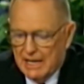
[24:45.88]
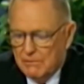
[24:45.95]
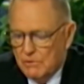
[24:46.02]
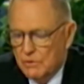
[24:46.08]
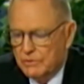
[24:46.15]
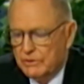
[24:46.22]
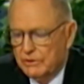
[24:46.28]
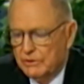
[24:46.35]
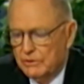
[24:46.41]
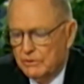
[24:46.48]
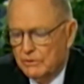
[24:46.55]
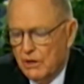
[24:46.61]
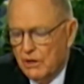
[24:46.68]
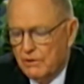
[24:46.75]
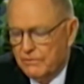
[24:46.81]
I want
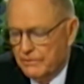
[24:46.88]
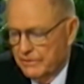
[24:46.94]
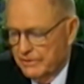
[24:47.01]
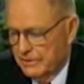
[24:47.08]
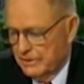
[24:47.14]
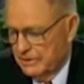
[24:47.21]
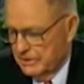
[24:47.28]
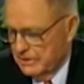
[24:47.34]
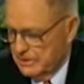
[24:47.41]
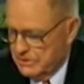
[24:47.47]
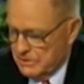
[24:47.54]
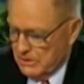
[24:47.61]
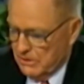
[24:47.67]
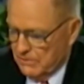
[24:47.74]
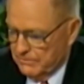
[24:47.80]
to offer
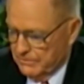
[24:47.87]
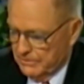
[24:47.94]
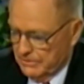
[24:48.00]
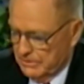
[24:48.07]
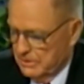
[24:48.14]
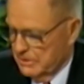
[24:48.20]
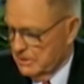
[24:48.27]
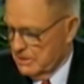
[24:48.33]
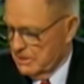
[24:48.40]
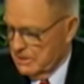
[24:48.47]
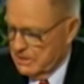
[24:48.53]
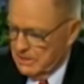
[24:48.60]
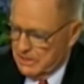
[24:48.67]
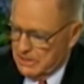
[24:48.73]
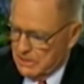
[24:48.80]
this offer
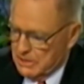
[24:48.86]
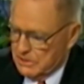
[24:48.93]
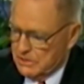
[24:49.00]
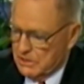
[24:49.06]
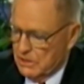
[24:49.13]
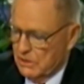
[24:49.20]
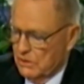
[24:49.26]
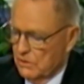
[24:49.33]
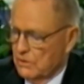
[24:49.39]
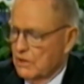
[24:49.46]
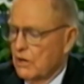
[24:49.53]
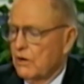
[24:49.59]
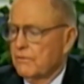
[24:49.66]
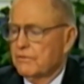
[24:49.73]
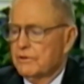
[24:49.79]
it's called
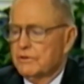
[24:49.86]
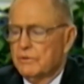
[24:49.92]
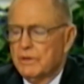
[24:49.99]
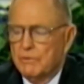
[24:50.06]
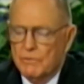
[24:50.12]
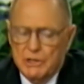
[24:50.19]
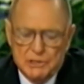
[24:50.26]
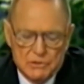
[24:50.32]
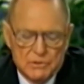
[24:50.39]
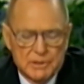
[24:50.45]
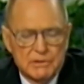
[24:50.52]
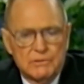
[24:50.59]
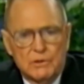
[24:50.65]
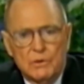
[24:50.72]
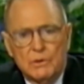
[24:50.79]
Offer
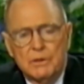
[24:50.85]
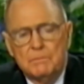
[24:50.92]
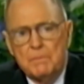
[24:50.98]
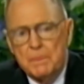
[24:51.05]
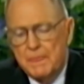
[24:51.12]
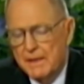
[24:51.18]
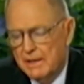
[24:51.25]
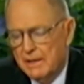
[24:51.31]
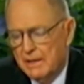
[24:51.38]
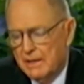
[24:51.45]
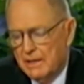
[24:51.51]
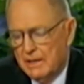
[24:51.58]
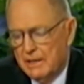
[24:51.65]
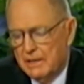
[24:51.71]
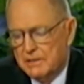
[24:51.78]
2124.
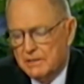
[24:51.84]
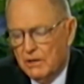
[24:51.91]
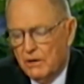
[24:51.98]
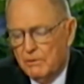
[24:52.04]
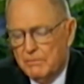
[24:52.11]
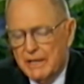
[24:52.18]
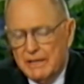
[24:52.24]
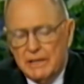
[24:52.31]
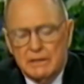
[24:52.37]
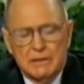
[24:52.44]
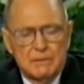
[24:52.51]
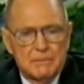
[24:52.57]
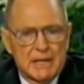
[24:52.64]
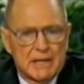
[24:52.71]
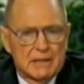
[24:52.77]
It's called Making
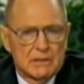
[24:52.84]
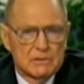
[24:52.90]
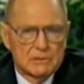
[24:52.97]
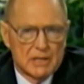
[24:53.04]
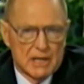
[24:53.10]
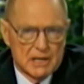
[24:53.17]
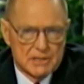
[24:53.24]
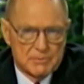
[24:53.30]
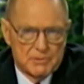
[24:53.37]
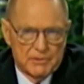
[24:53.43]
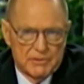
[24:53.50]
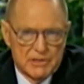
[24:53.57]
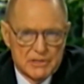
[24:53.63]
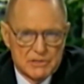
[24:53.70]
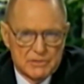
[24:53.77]
a Demand on God's
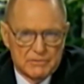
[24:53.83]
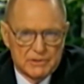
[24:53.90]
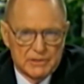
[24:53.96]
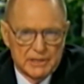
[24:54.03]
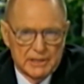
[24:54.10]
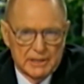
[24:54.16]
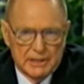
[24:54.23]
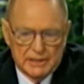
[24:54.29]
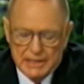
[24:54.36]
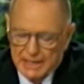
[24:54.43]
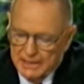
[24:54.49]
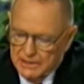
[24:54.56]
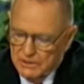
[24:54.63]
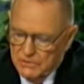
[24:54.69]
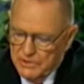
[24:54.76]
Provision for Healing.
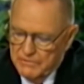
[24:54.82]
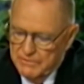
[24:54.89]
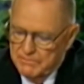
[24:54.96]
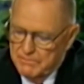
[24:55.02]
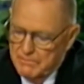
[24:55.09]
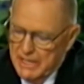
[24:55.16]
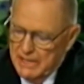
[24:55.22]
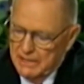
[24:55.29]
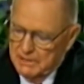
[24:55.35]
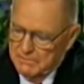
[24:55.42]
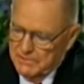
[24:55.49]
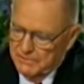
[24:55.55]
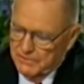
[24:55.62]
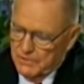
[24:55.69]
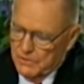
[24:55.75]
Now I know we've made
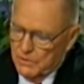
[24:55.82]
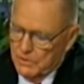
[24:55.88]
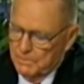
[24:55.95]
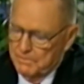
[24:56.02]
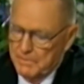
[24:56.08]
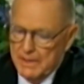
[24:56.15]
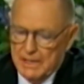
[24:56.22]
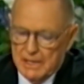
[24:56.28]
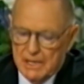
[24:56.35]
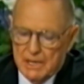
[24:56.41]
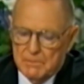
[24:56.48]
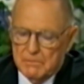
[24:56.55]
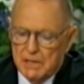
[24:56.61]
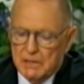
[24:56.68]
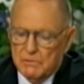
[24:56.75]
it before,
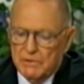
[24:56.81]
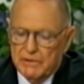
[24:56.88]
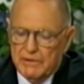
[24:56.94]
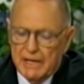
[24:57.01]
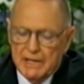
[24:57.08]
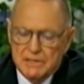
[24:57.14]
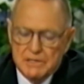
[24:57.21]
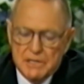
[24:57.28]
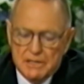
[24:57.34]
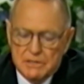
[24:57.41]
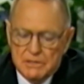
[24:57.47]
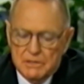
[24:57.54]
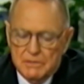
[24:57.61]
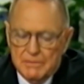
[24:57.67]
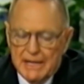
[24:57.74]
but we've had
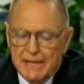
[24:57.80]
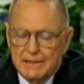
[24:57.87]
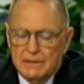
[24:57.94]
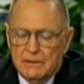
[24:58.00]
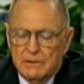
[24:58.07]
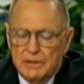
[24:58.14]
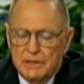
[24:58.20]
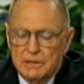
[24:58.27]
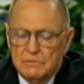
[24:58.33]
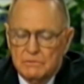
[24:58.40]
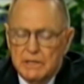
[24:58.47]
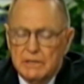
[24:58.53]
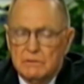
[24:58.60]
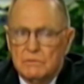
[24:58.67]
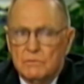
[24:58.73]
such a demand on it,
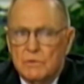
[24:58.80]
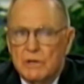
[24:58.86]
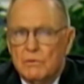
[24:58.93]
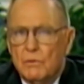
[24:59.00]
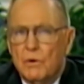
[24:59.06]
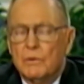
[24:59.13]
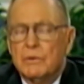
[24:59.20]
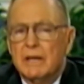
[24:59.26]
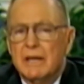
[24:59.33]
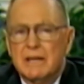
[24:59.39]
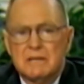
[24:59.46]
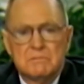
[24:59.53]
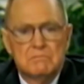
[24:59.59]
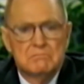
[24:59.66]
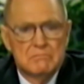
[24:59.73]
we, we want
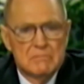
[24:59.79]
as